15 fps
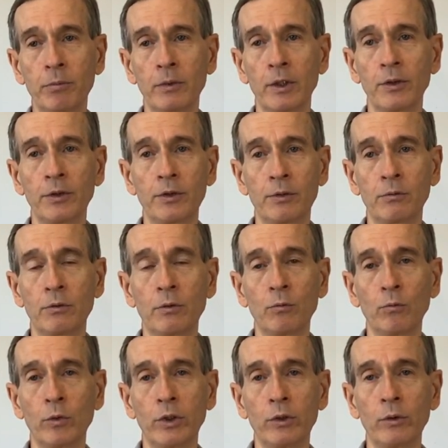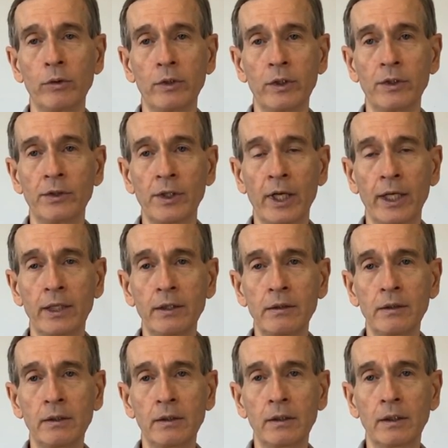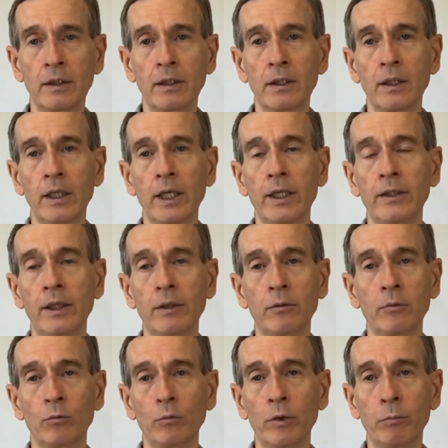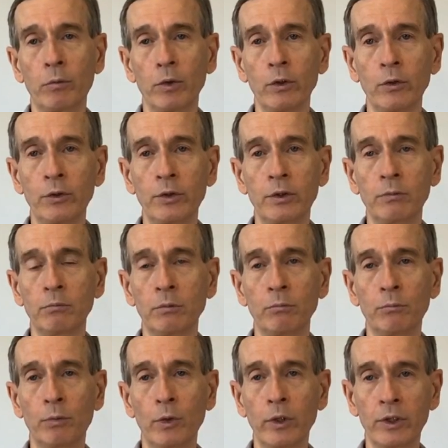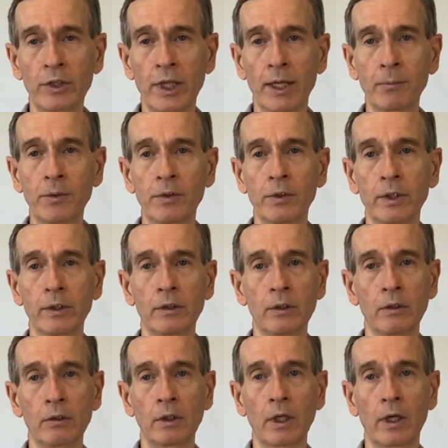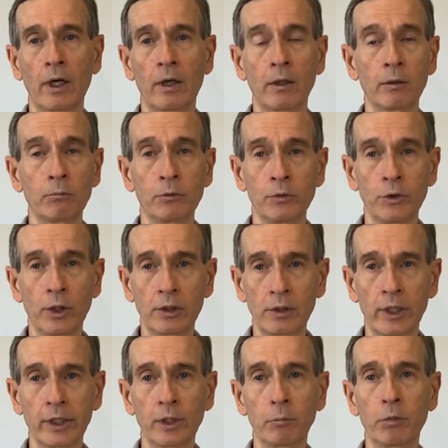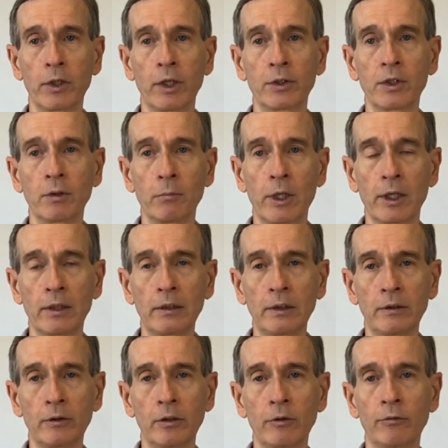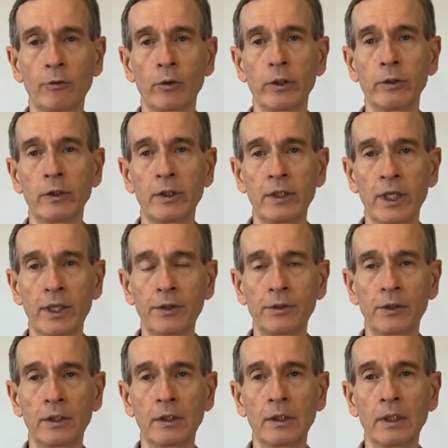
is we do the design, and then we produce prototypes that are just like the production model for you to test.